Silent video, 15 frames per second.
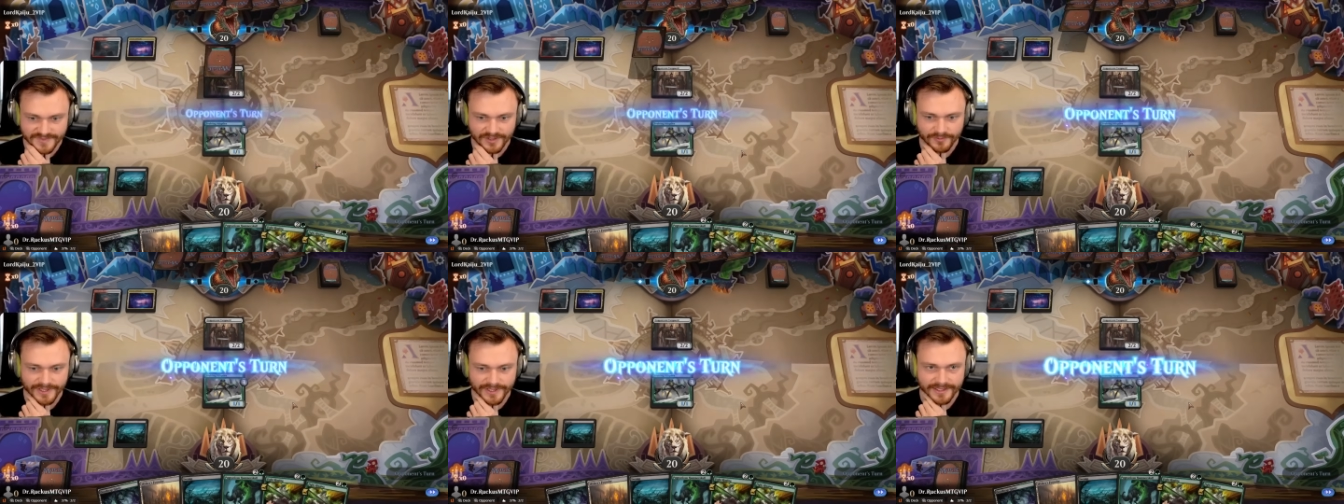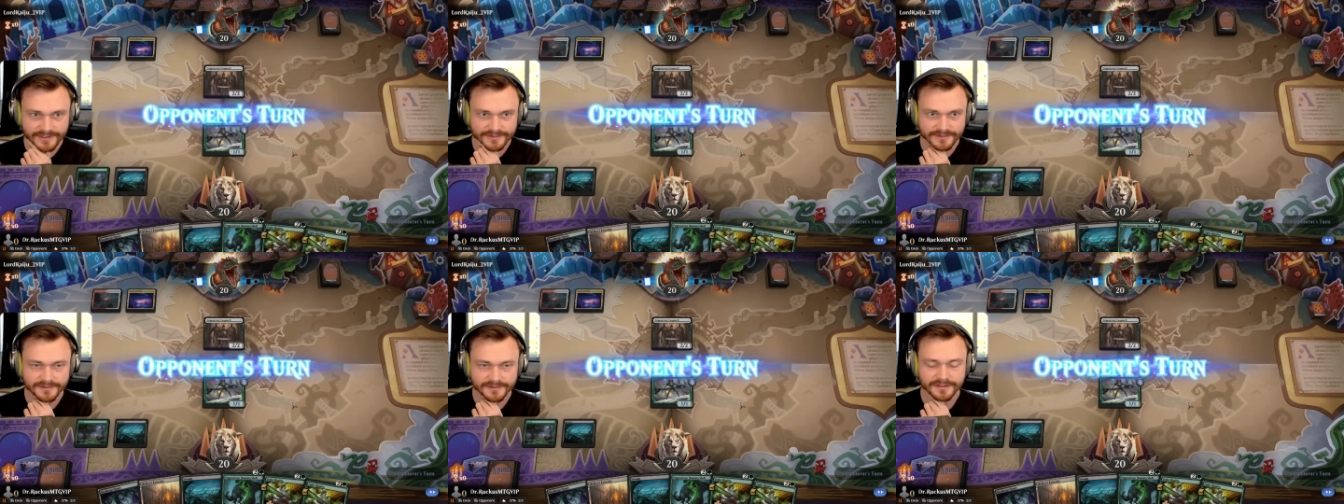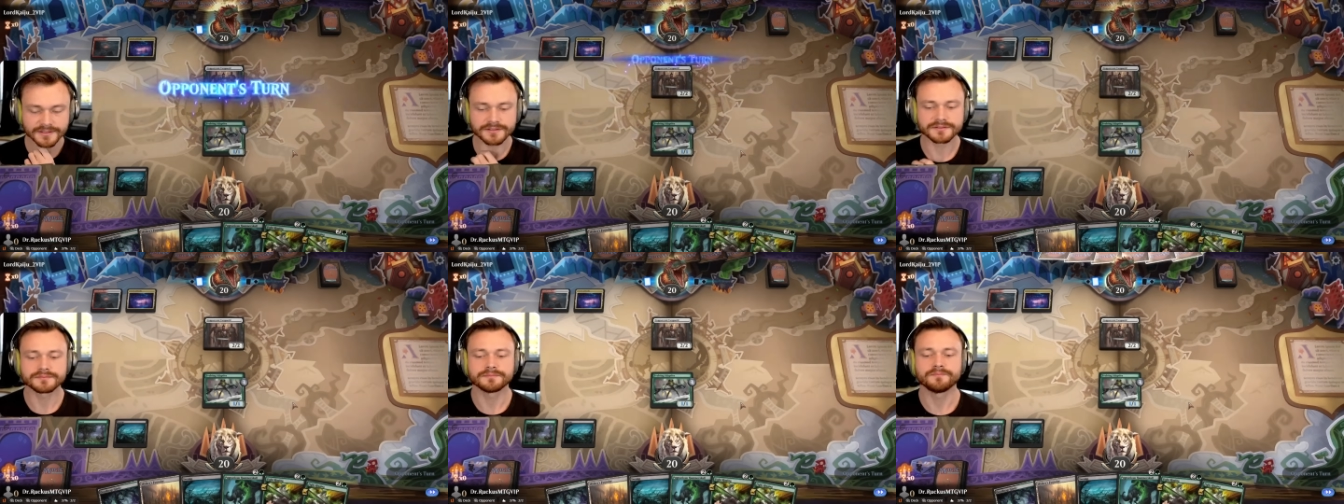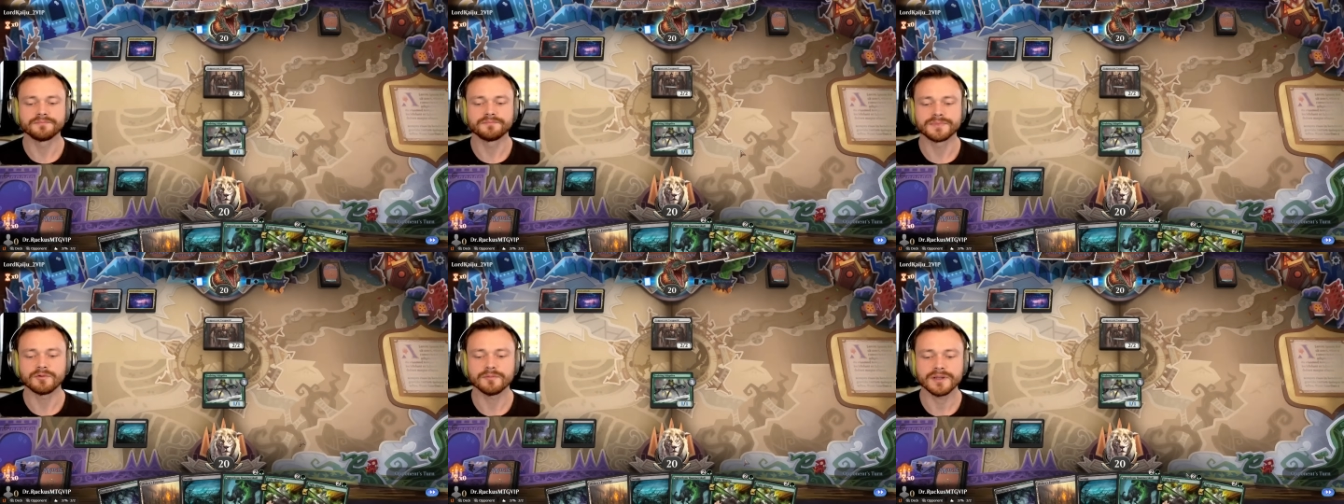We got nothing.
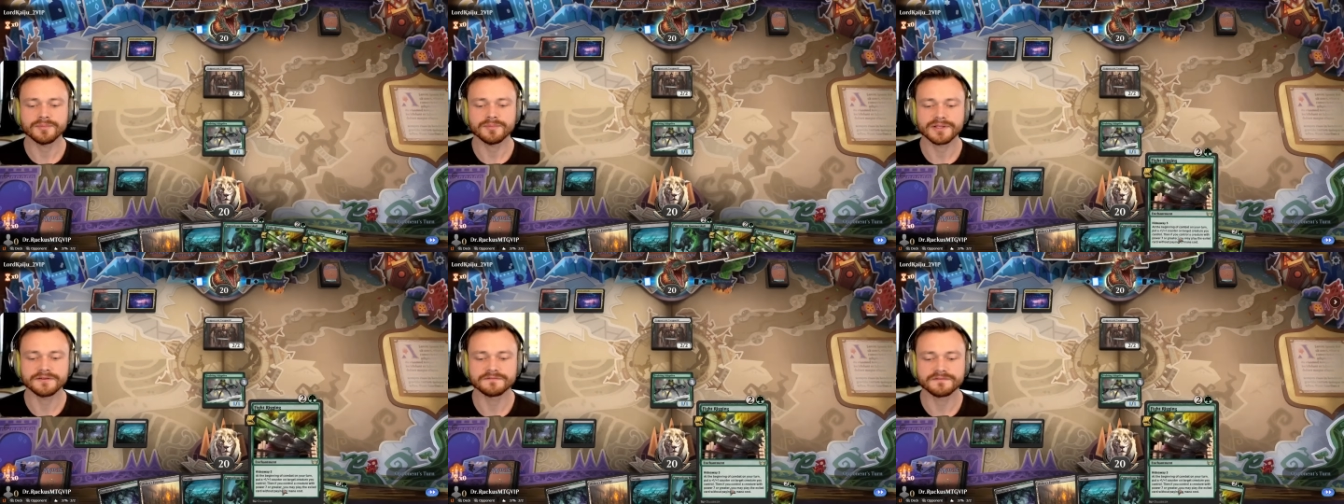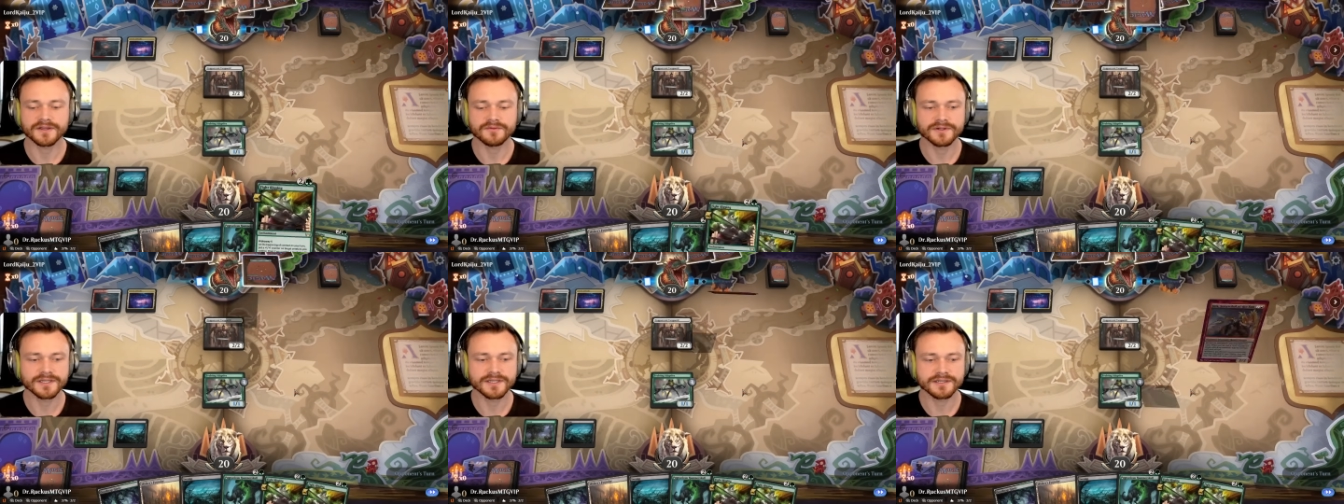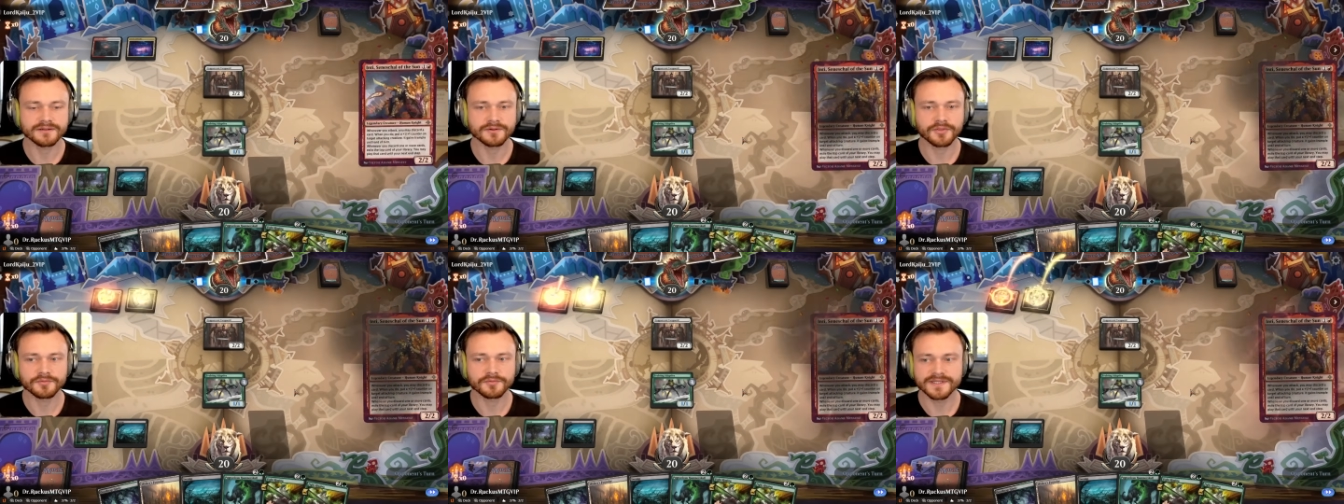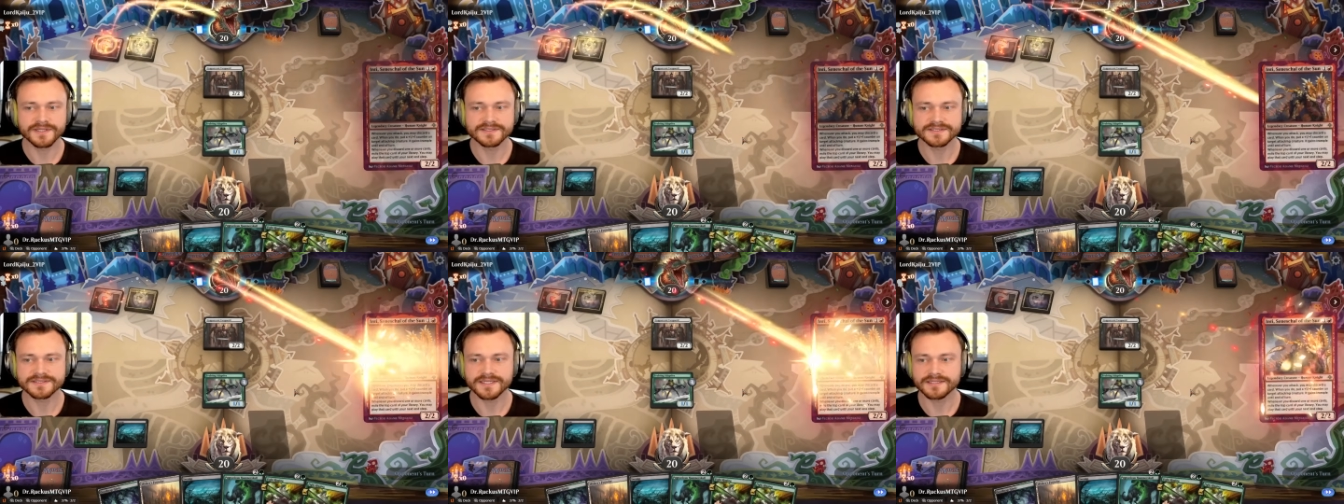Now we might play Fight Rigging on 3
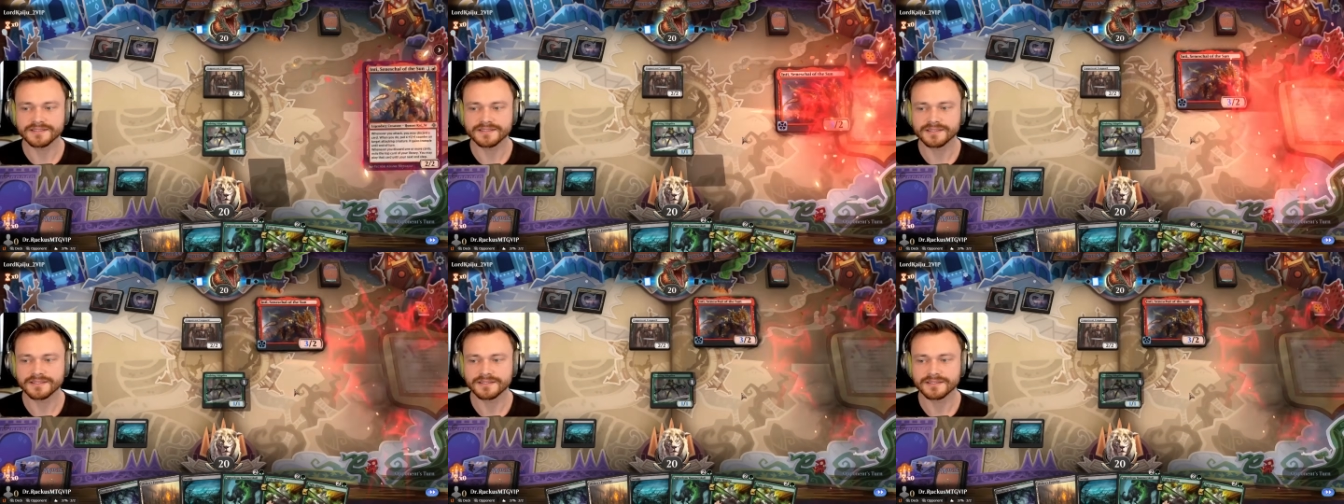instead.